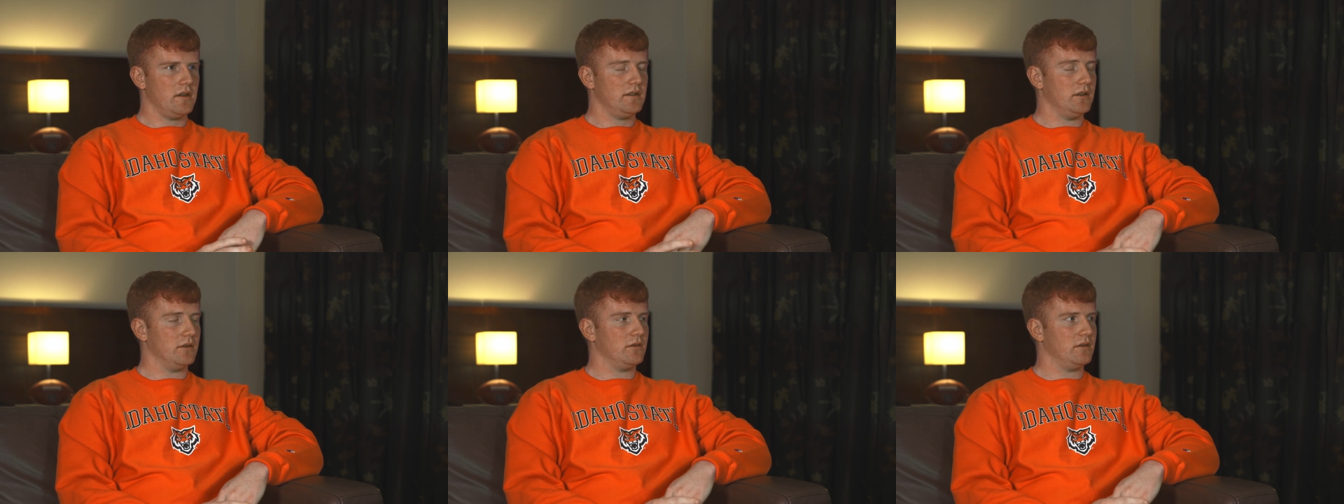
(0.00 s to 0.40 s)

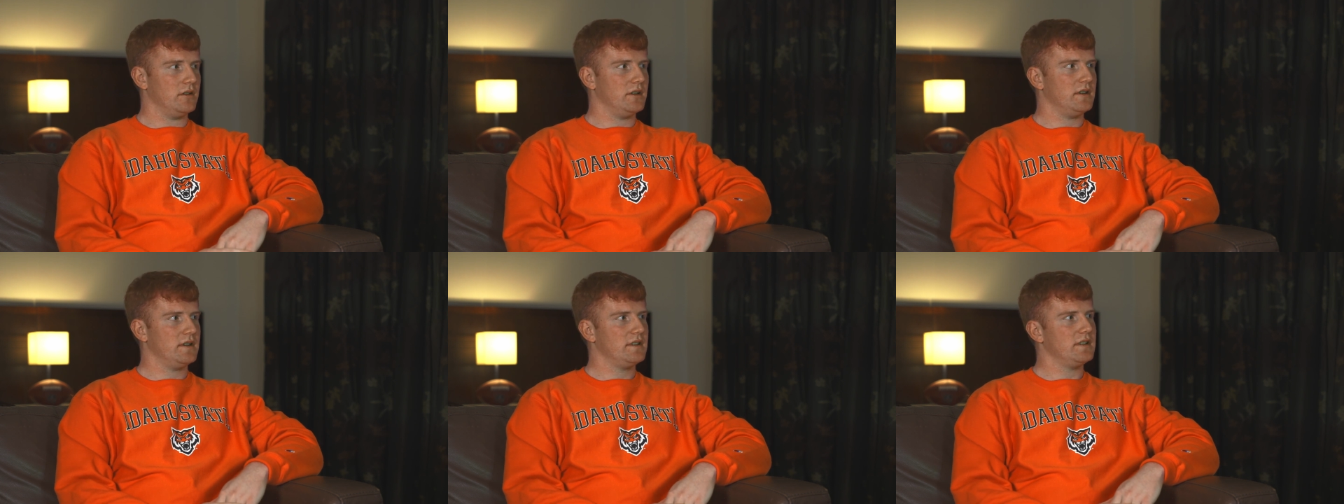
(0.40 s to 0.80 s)

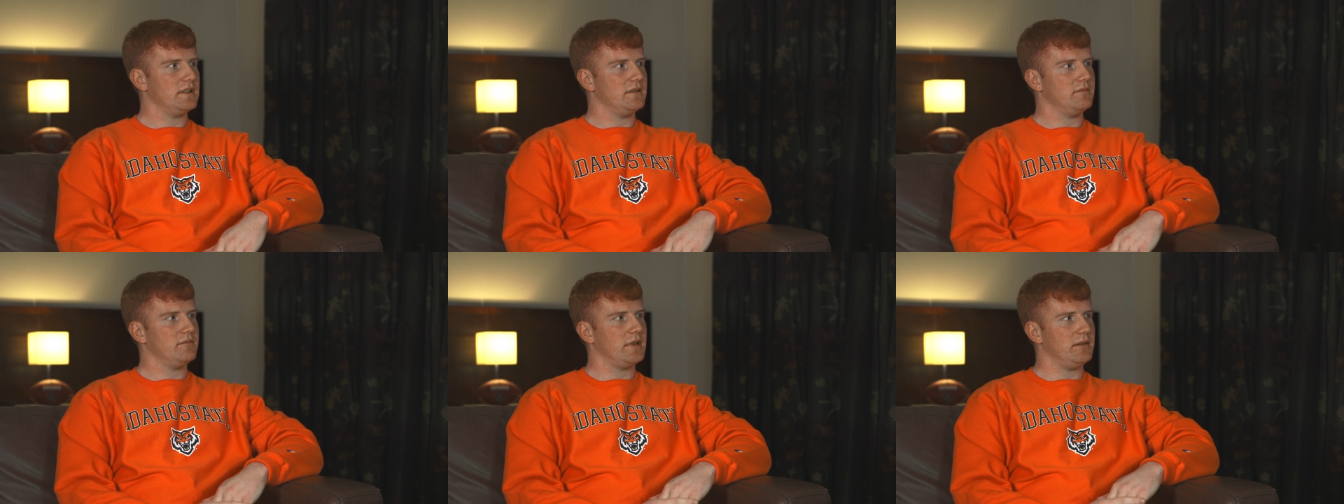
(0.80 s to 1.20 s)
donors
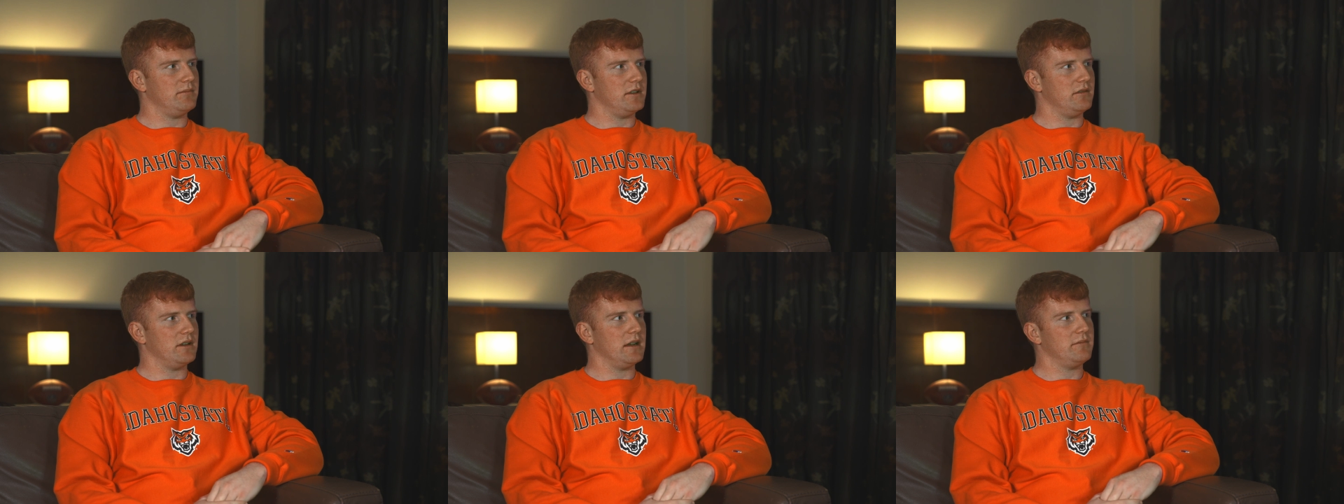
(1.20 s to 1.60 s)
and
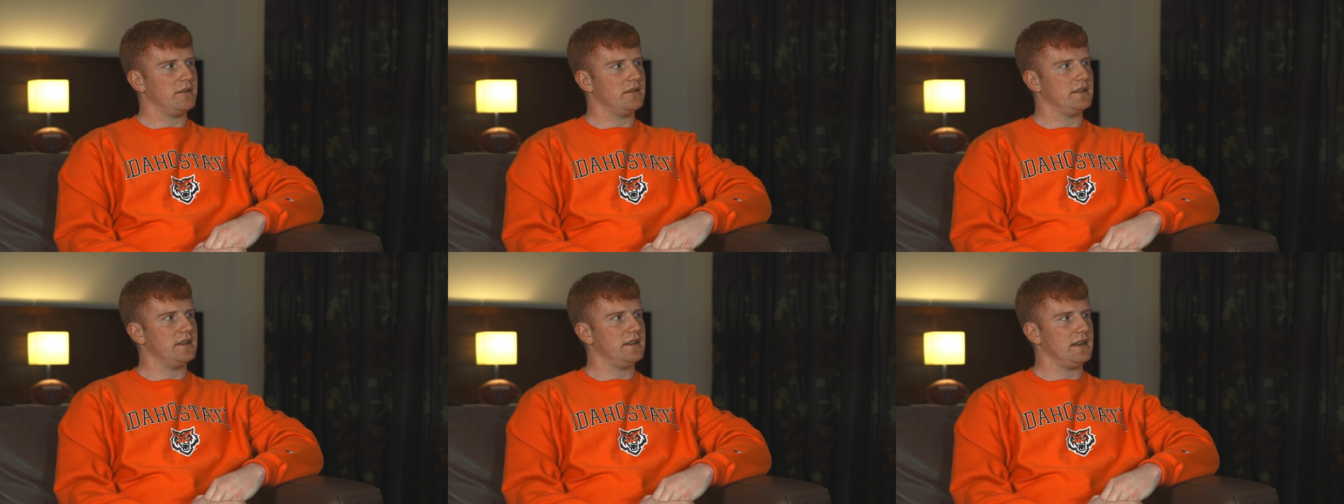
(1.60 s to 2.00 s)
people who help
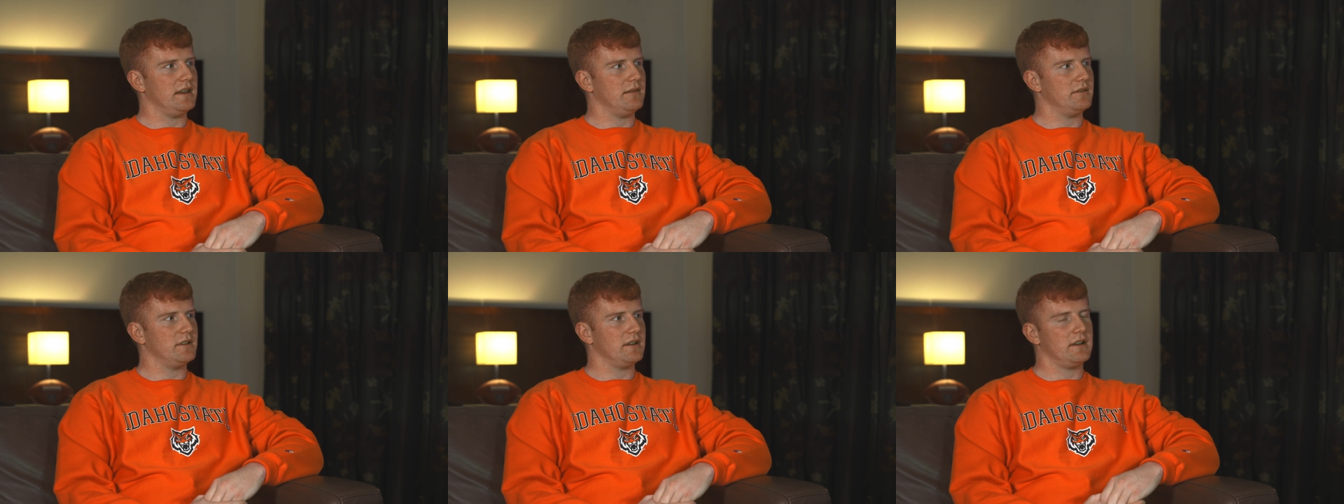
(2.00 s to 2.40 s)
out the
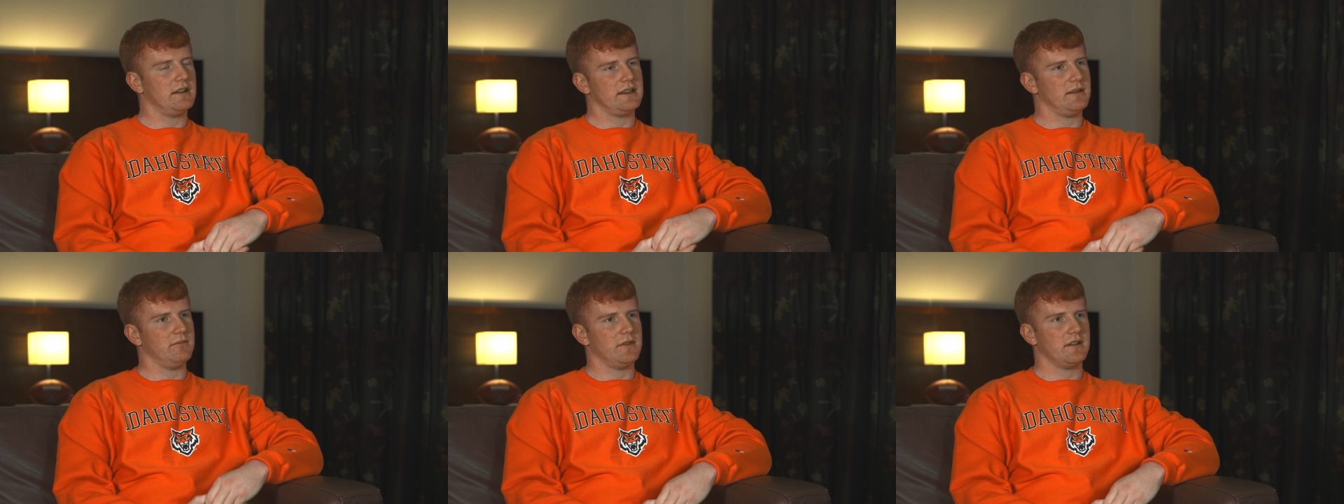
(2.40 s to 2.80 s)
team as well,
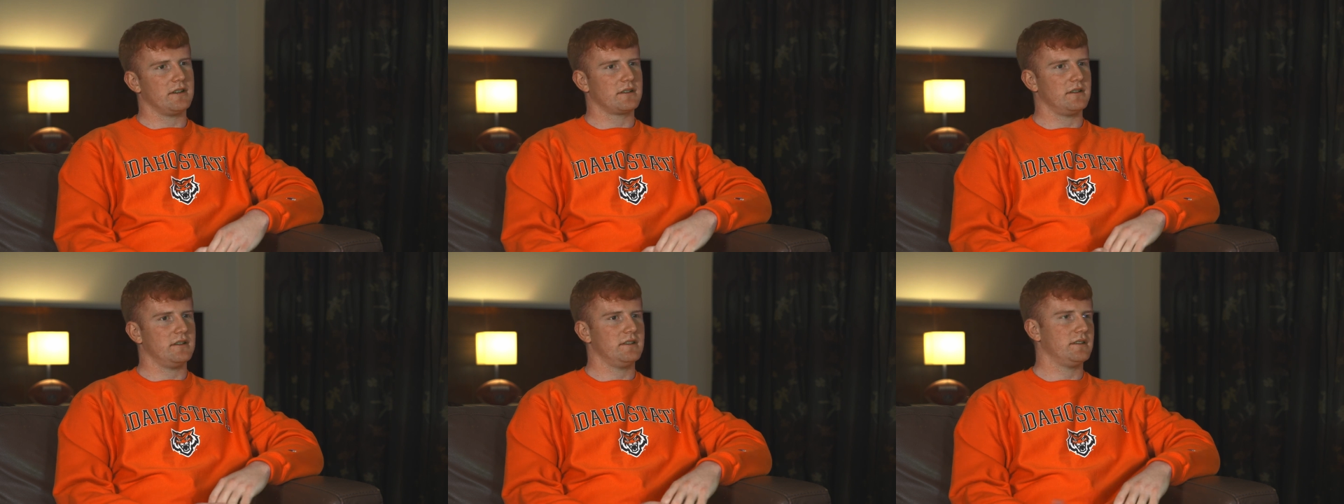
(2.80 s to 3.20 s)
team
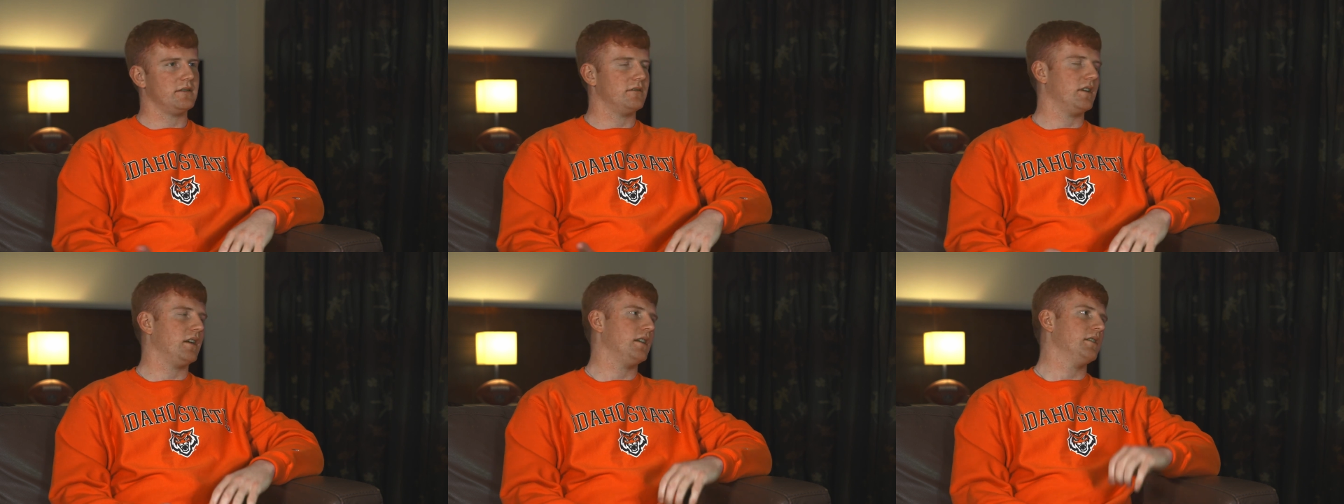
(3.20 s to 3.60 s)
doctors. So
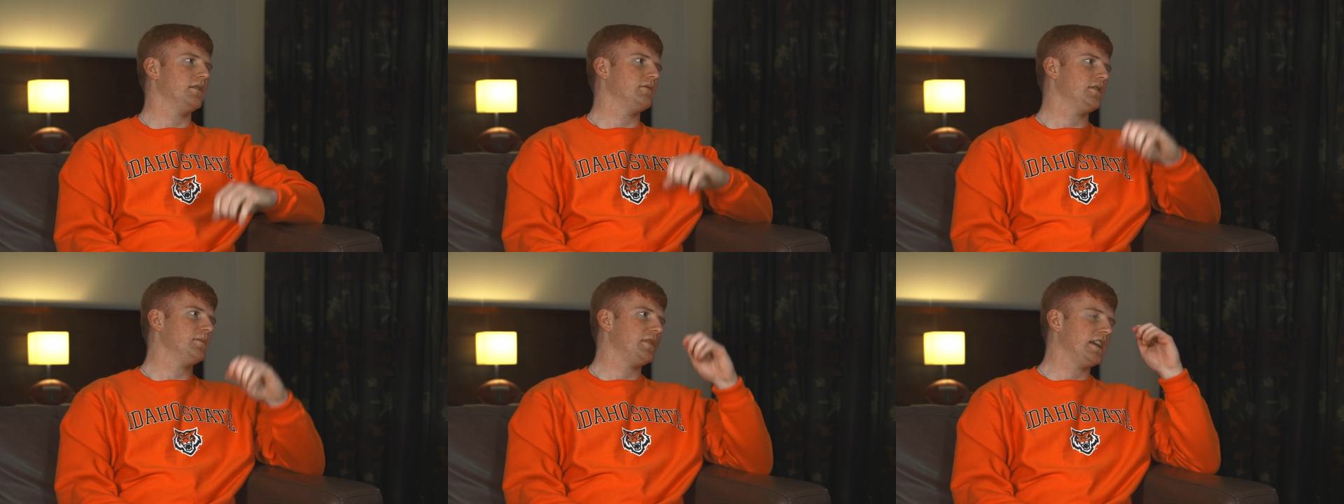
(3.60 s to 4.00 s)
we're all in
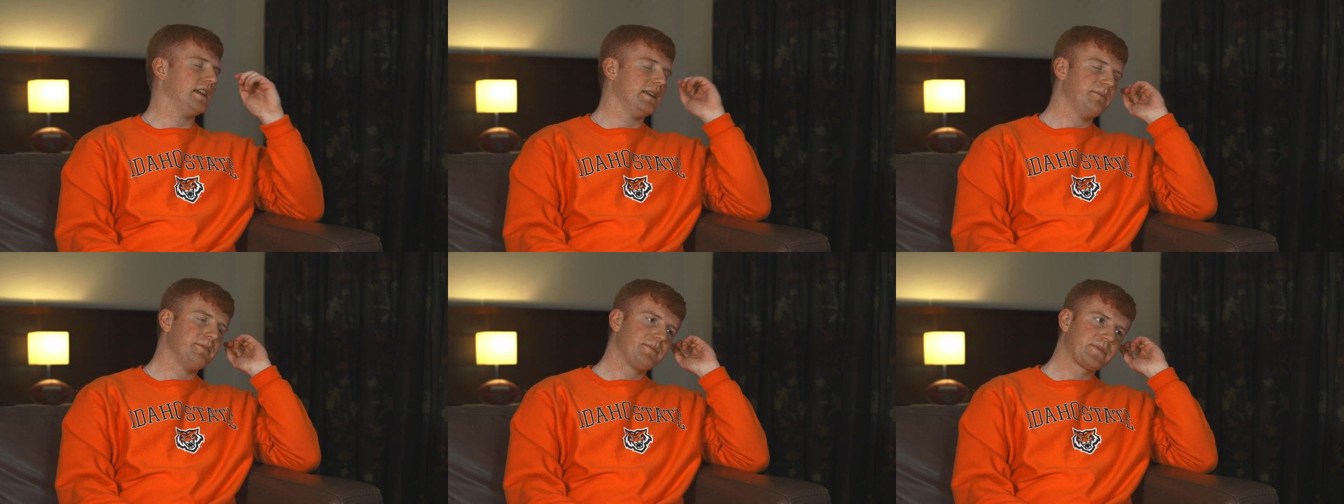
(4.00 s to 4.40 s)
one
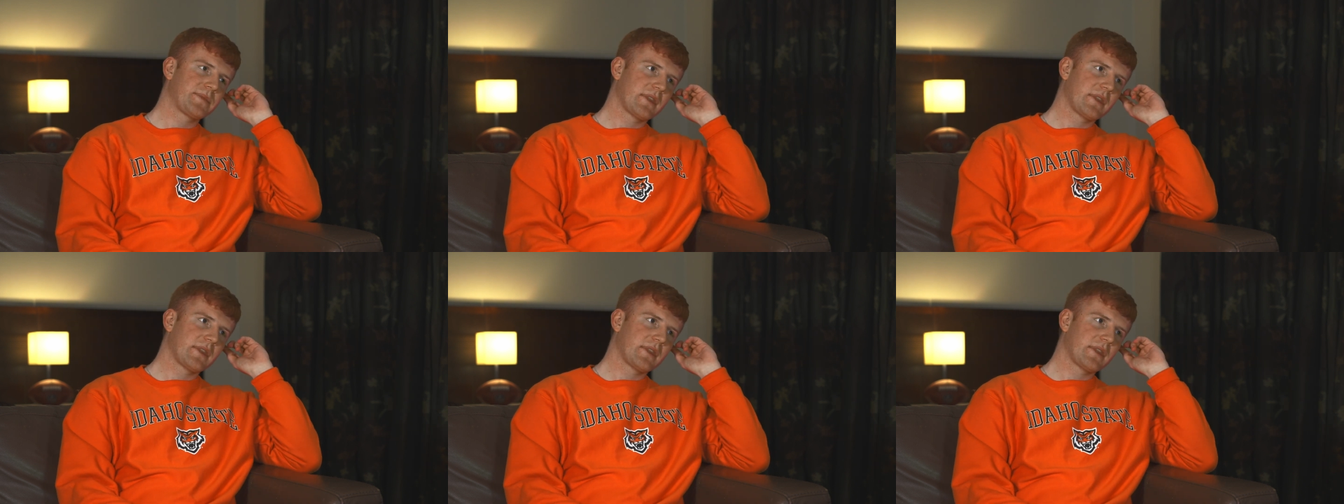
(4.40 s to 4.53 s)
plane.